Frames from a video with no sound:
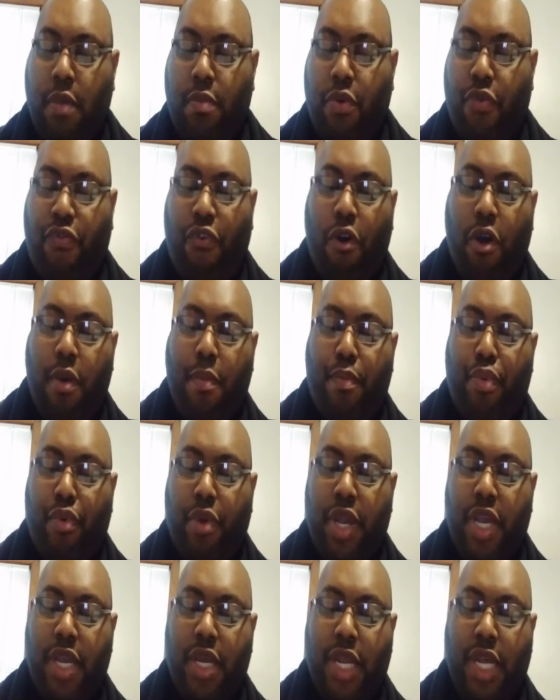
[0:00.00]
Before
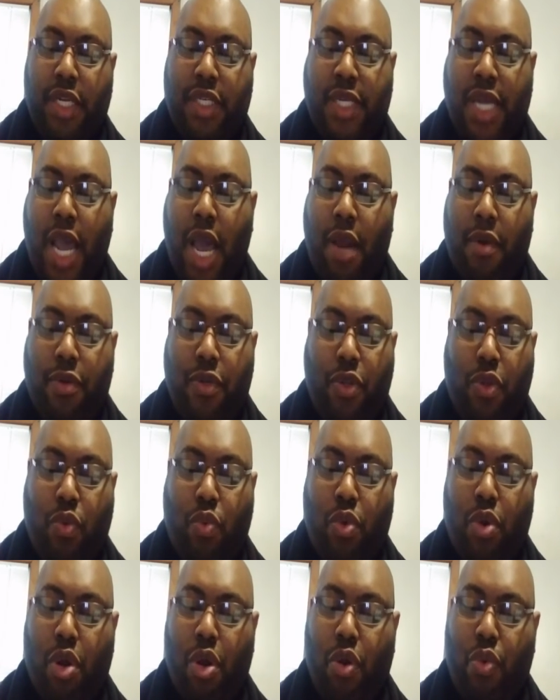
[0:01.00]
bringing a child into the
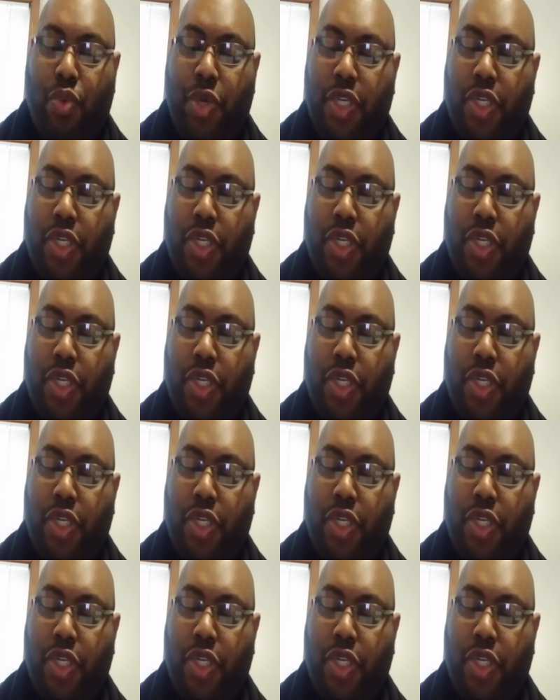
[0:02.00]
world,